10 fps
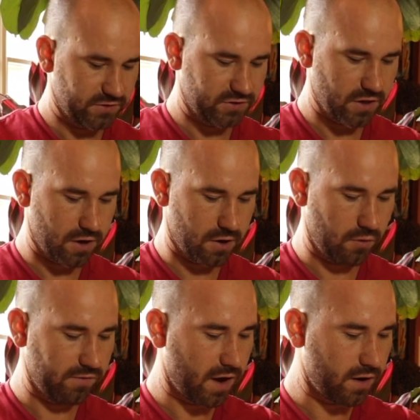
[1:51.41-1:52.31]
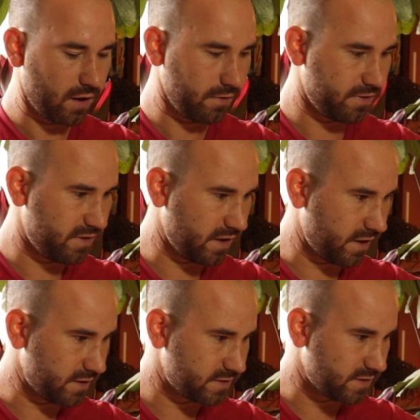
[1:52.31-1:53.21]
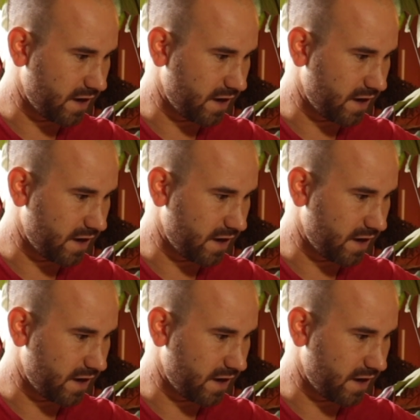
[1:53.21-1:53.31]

So we've got all this.